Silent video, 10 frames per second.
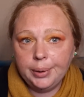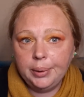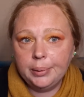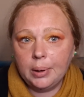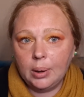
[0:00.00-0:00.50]
who
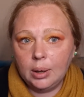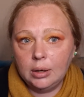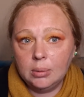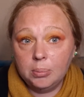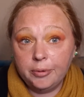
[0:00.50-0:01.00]
got a
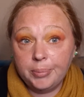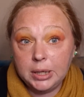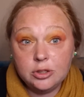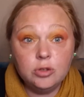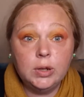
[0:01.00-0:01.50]
lump of
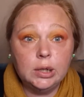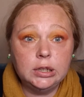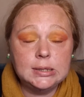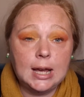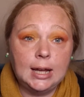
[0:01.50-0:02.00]
masonry on
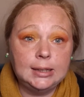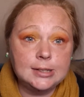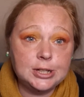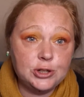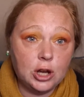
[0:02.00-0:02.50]
his head as
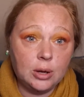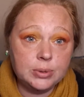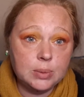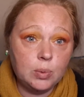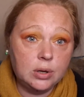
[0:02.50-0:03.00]
a child
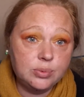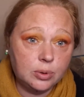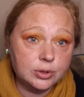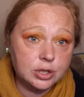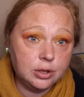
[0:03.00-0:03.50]
in World
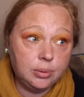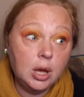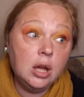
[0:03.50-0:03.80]
War II